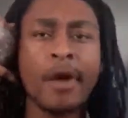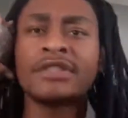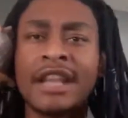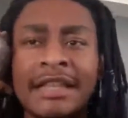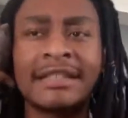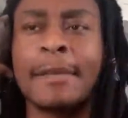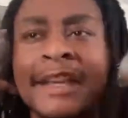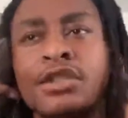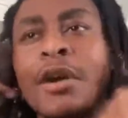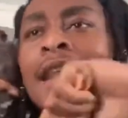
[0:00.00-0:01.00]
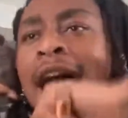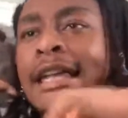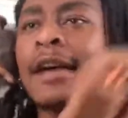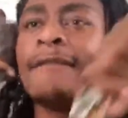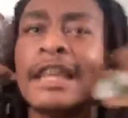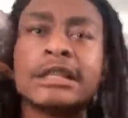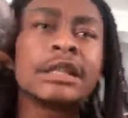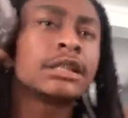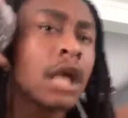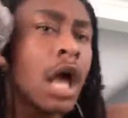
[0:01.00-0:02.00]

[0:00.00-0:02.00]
It was nice to meet you. I like your features.